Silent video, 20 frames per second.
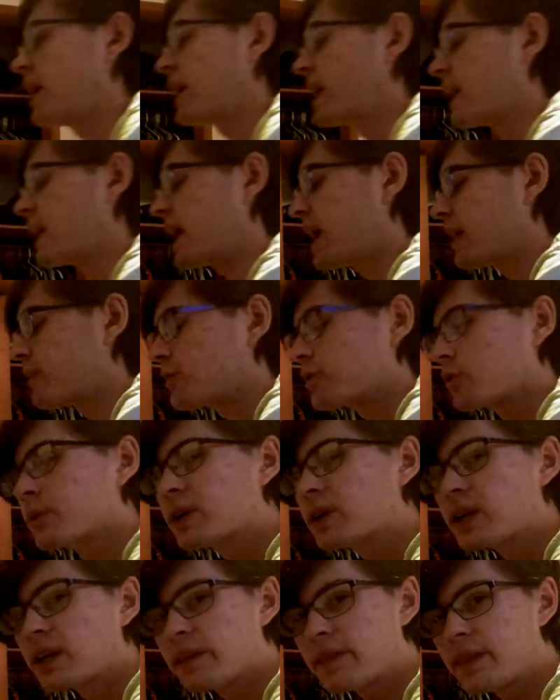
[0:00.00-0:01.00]
it after we
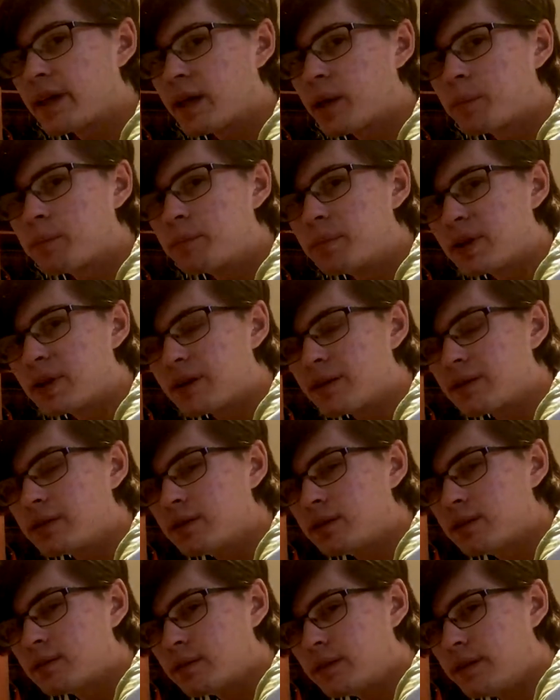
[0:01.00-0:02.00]
get that big
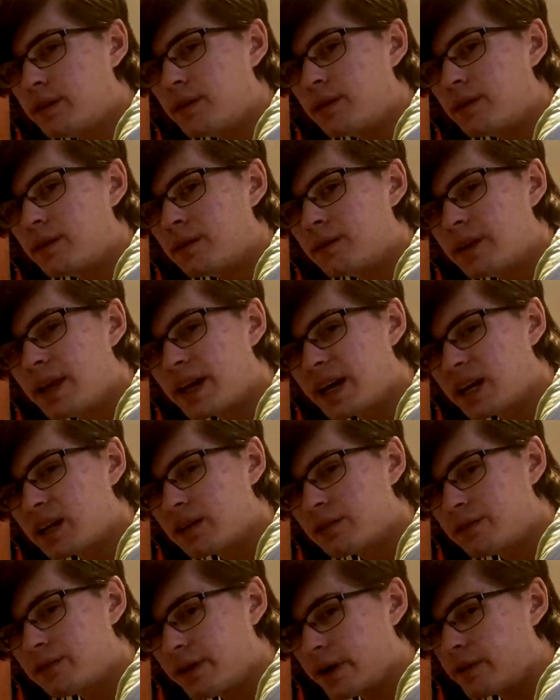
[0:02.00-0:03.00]

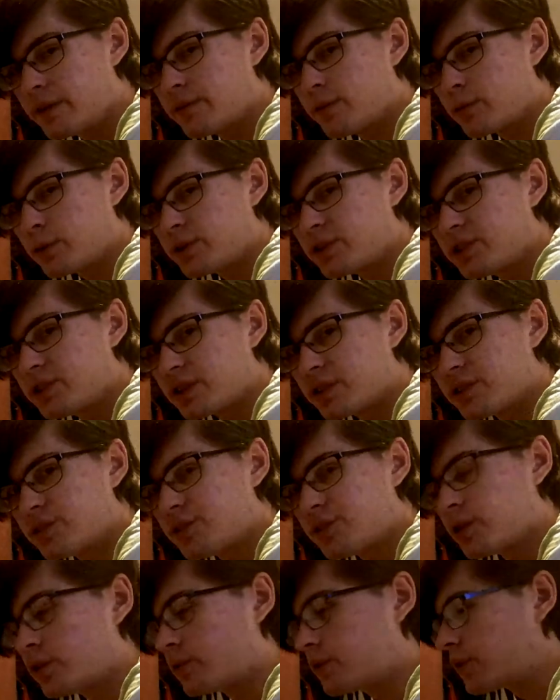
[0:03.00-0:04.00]
negative 946
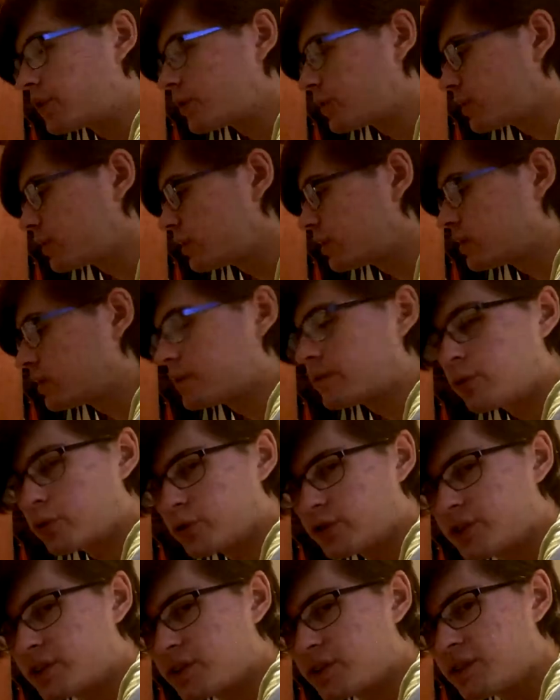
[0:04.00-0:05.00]
over
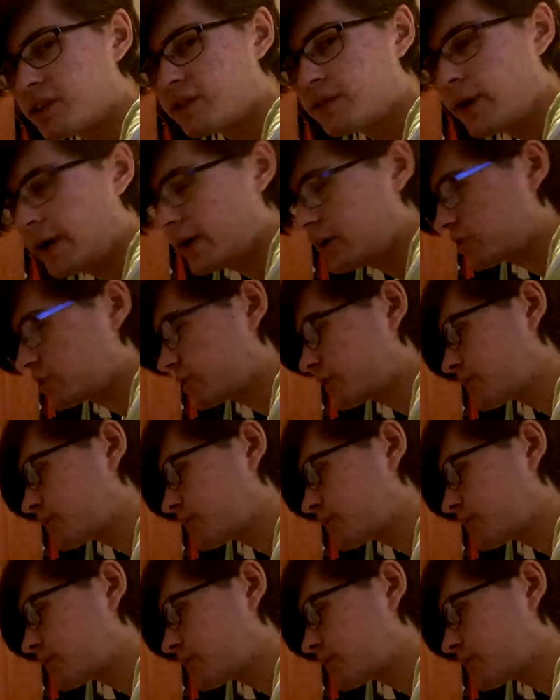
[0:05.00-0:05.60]
460 fraction.